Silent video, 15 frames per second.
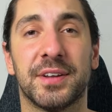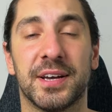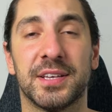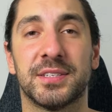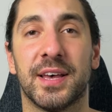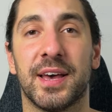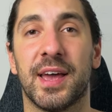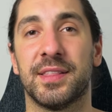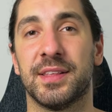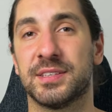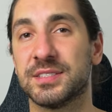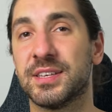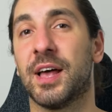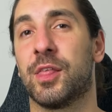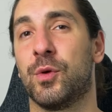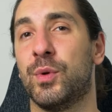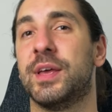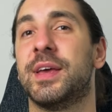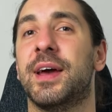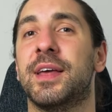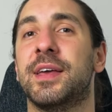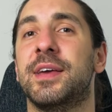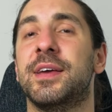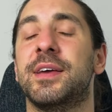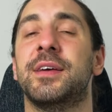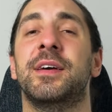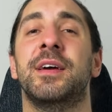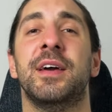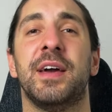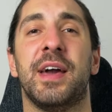I say. And that's exactly what you're getting here.